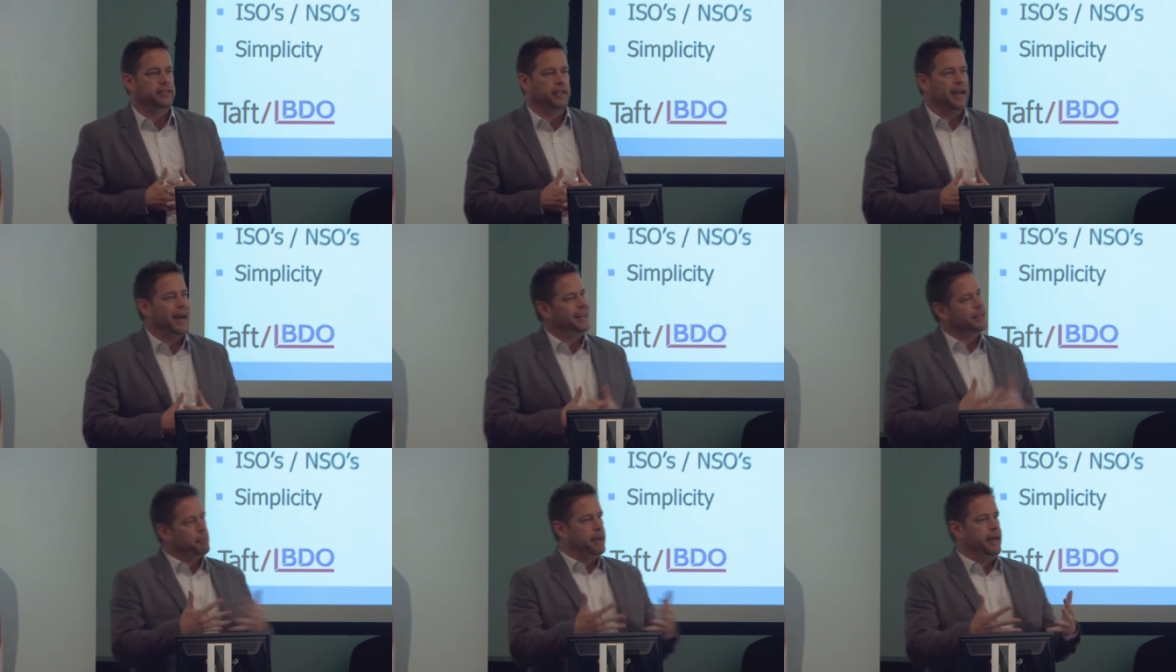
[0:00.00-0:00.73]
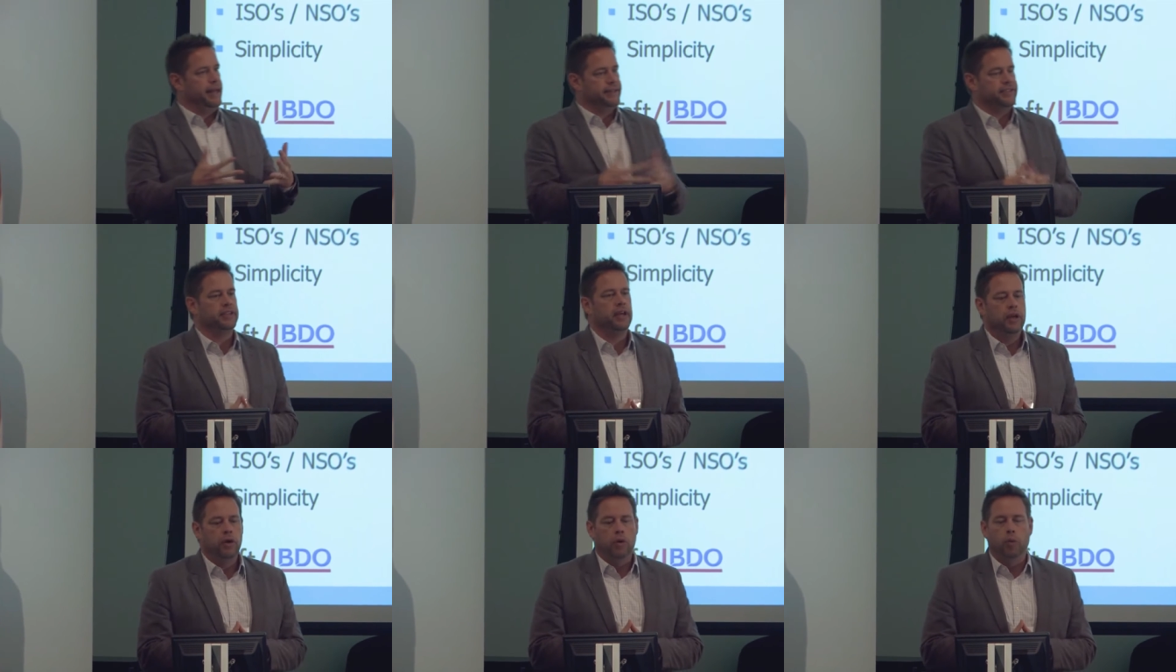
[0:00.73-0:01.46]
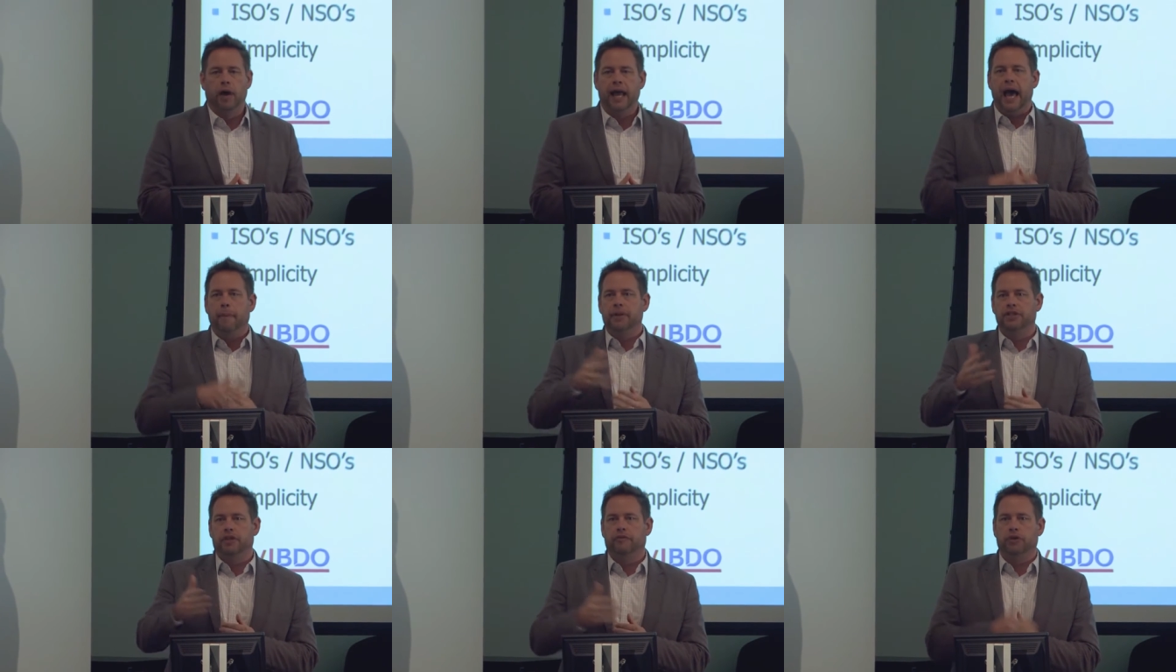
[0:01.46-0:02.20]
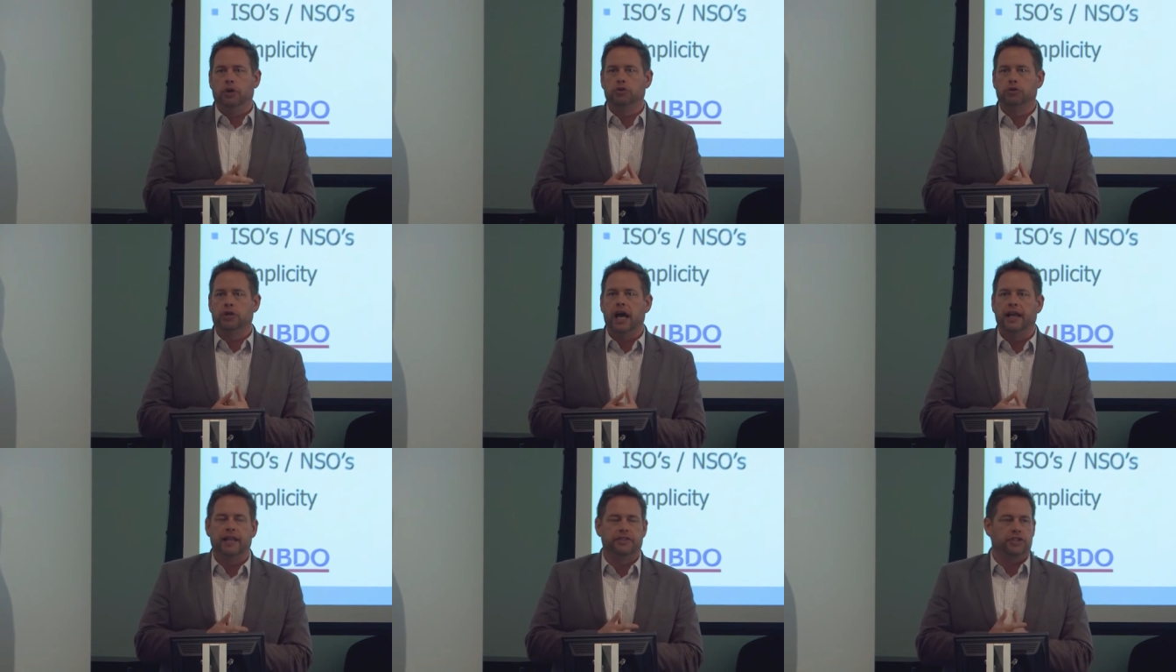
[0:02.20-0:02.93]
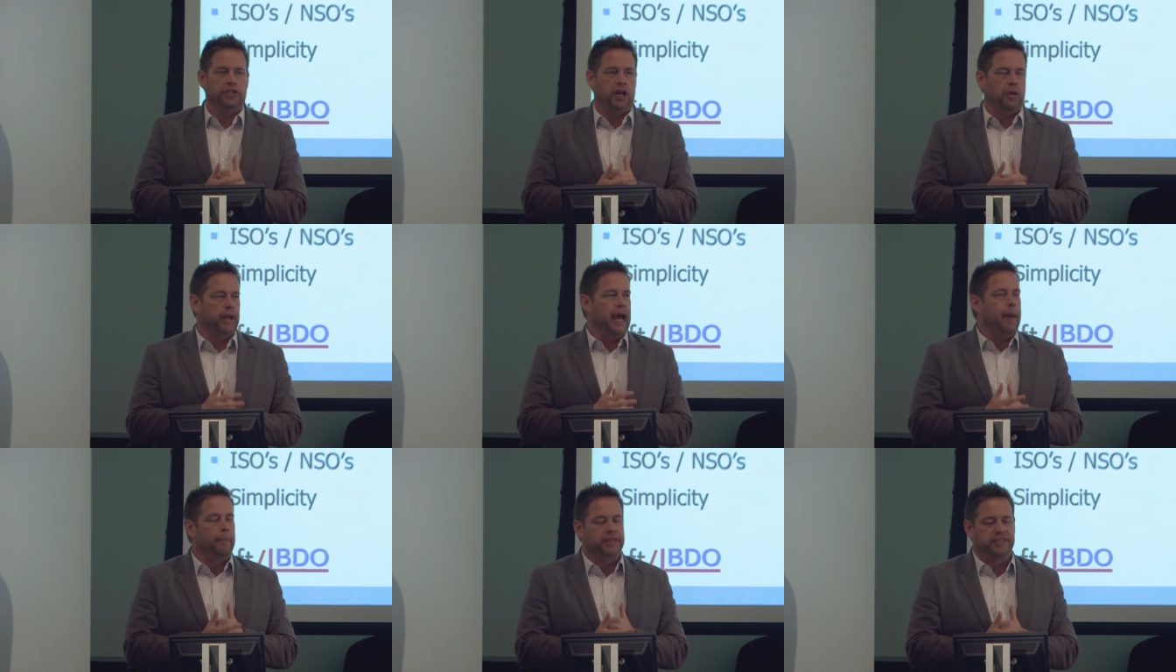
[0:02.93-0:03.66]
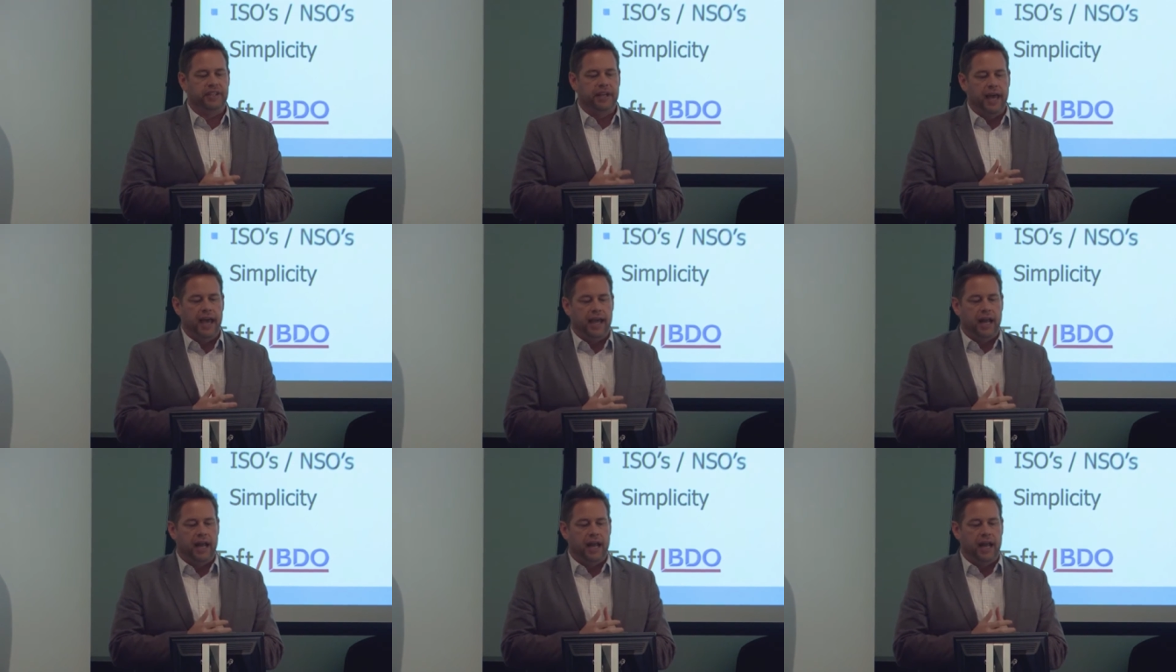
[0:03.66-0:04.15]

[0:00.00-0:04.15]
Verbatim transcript: is, it kind of depends on what happens in the future, not necessarily what happens today.